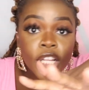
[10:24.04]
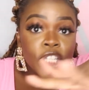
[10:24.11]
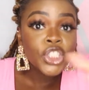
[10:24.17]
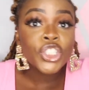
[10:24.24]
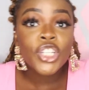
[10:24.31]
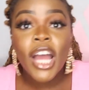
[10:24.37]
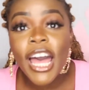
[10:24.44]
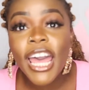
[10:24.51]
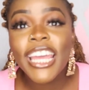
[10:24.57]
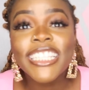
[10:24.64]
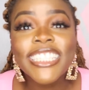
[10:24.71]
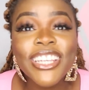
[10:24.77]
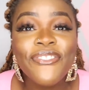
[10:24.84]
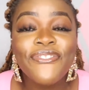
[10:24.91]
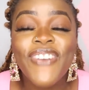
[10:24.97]

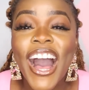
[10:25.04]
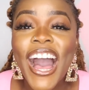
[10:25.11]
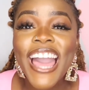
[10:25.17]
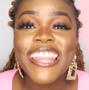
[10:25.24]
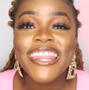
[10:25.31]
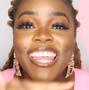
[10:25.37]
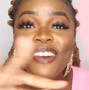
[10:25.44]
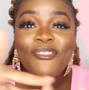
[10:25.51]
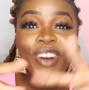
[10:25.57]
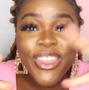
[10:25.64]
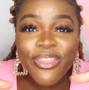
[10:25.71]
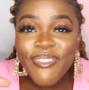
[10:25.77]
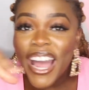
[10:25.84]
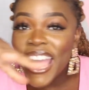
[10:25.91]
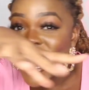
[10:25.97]
trying to find them
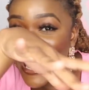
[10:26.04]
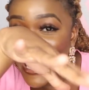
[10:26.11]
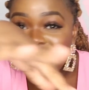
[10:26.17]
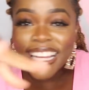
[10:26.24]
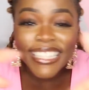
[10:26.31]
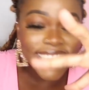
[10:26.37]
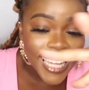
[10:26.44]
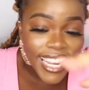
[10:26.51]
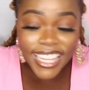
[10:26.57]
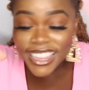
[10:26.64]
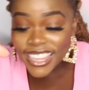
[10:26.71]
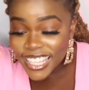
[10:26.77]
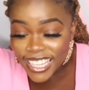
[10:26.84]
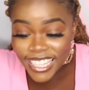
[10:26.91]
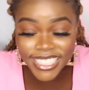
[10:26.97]
with my hands
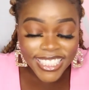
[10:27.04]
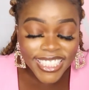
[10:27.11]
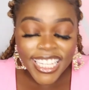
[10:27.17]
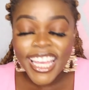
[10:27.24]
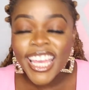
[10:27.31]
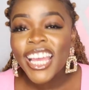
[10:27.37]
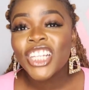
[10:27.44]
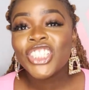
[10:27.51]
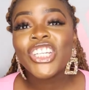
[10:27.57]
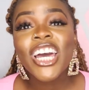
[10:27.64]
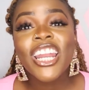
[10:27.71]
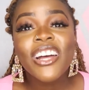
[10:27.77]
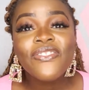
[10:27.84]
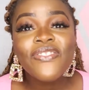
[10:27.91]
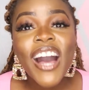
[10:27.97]
like this,
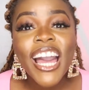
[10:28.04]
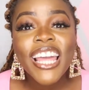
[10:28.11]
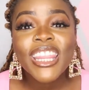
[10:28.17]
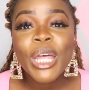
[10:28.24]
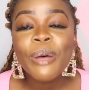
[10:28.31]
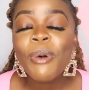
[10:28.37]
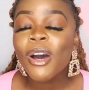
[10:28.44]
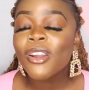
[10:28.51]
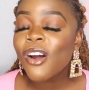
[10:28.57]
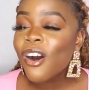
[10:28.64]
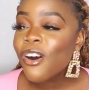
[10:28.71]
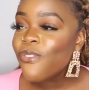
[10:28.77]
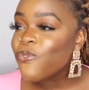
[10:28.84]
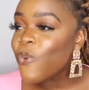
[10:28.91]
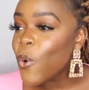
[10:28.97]
trying to find them on
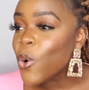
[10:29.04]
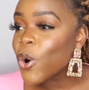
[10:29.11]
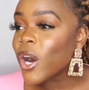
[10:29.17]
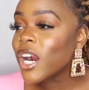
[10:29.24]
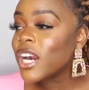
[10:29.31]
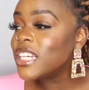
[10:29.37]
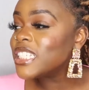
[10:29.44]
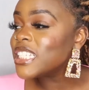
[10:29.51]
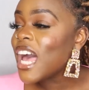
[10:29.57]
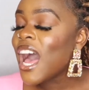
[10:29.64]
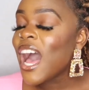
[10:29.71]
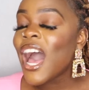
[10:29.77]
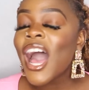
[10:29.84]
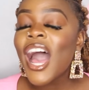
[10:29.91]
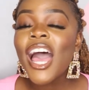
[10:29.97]
all fours.
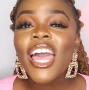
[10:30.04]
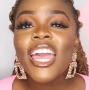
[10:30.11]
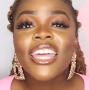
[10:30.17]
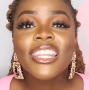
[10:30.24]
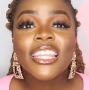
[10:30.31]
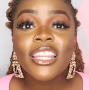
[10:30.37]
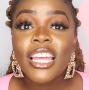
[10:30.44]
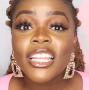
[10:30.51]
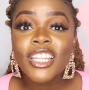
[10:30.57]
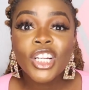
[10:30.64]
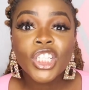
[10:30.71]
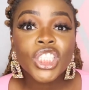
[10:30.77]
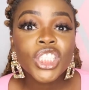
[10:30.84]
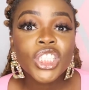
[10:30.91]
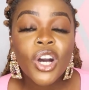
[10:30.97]
Like,
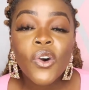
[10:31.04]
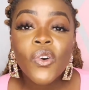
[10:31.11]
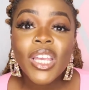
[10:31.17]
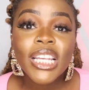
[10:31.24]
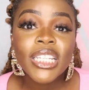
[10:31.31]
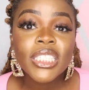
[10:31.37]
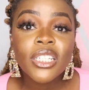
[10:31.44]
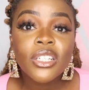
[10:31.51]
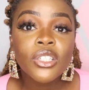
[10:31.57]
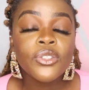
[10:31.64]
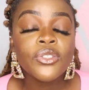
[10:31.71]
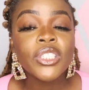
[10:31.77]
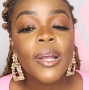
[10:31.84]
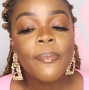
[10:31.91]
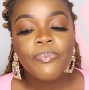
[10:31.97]
they're so easy to
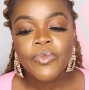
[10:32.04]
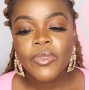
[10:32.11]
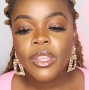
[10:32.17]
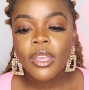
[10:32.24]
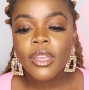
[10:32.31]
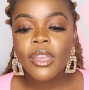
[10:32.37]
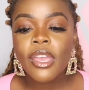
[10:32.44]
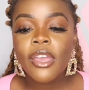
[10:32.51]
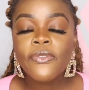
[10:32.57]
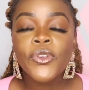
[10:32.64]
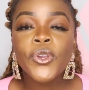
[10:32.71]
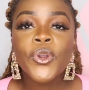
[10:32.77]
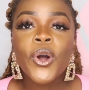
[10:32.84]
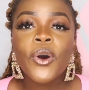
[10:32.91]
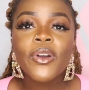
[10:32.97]
lose if
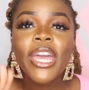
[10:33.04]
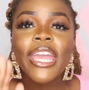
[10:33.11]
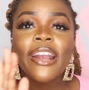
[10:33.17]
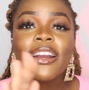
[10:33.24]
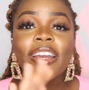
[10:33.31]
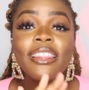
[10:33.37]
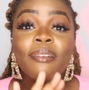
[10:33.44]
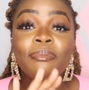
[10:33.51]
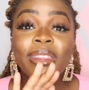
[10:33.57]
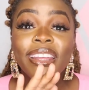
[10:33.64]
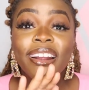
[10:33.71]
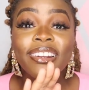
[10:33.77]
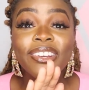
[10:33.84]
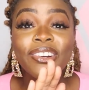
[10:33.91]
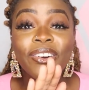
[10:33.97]
you don't carry them in
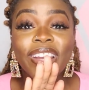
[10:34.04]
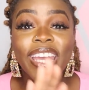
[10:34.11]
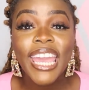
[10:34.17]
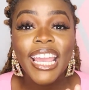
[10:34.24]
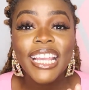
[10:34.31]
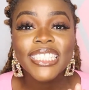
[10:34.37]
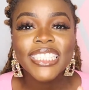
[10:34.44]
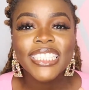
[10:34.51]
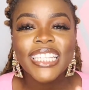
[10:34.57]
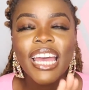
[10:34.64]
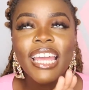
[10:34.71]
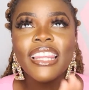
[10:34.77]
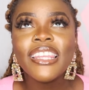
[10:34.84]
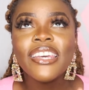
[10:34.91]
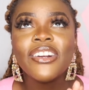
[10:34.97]
their little case, because
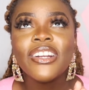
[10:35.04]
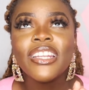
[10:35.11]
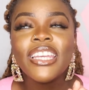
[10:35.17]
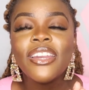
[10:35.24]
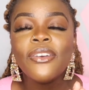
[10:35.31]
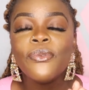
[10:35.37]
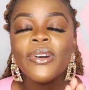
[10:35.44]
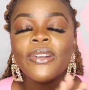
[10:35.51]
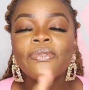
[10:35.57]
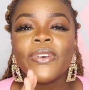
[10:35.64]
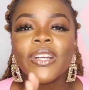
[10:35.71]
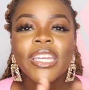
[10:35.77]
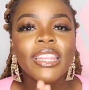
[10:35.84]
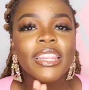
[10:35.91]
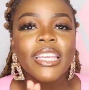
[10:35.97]
I literally would
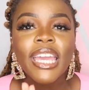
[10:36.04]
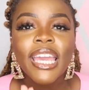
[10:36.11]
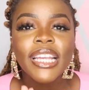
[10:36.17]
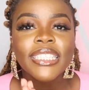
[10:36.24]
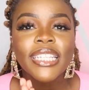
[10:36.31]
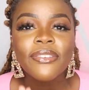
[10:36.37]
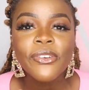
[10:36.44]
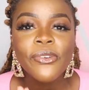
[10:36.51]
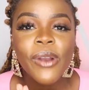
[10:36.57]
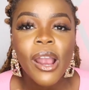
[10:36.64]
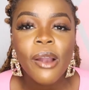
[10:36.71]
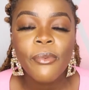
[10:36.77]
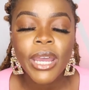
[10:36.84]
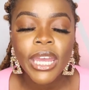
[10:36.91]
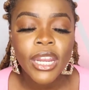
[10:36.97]
forget the case everywhere
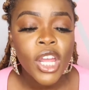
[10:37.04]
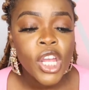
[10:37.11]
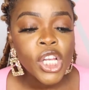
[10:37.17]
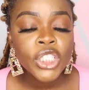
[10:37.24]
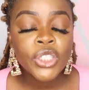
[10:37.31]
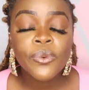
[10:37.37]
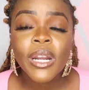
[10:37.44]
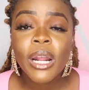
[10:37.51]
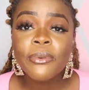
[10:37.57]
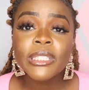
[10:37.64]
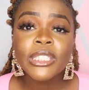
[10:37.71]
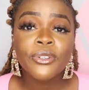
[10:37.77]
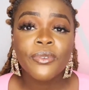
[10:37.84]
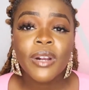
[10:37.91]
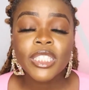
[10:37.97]
I went. So when I
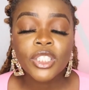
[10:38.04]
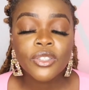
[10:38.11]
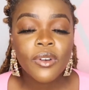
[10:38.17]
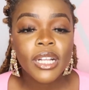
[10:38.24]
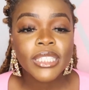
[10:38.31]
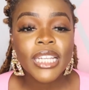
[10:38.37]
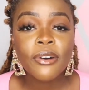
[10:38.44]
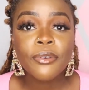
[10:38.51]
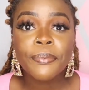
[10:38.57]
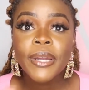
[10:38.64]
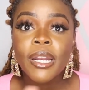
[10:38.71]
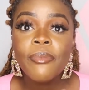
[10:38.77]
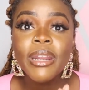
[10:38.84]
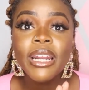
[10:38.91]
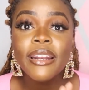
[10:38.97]
went to restaurants, I would
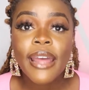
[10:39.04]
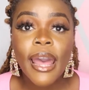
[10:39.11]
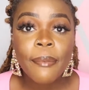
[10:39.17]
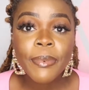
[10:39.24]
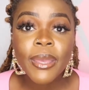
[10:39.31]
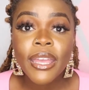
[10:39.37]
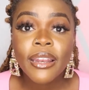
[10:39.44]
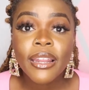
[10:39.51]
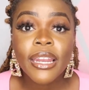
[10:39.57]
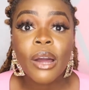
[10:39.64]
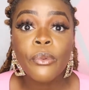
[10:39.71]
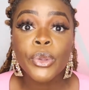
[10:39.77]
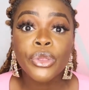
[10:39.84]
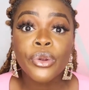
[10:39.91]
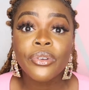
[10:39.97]
put them in a napkin and
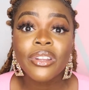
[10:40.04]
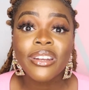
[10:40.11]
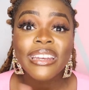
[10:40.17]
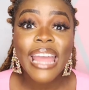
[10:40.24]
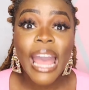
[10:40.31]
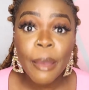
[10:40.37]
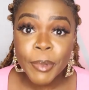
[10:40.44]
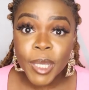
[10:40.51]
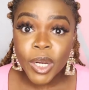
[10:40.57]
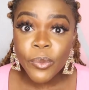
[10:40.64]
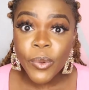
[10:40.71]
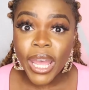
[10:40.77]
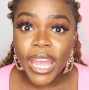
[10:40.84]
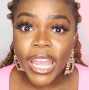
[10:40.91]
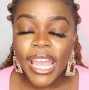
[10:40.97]
I would throw the napkin
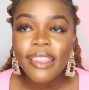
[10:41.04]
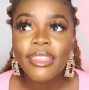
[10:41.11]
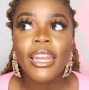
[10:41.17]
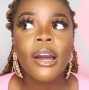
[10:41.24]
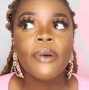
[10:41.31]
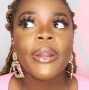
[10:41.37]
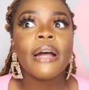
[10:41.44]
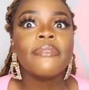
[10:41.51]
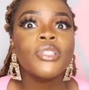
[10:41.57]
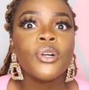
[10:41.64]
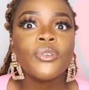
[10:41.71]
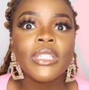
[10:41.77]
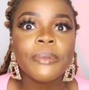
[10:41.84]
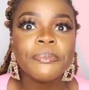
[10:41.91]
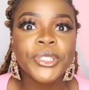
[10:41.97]
away, and then I would have to
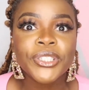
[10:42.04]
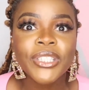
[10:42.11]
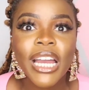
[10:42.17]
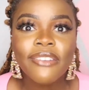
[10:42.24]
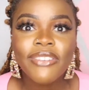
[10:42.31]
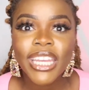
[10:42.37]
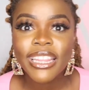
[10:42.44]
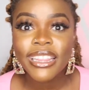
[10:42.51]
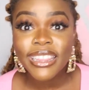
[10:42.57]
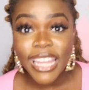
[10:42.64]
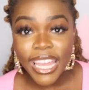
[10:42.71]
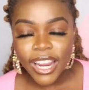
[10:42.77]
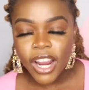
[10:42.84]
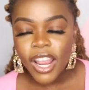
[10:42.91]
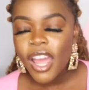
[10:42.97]
go dumpster diving in
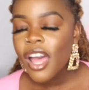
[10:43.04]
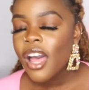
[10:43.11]
there.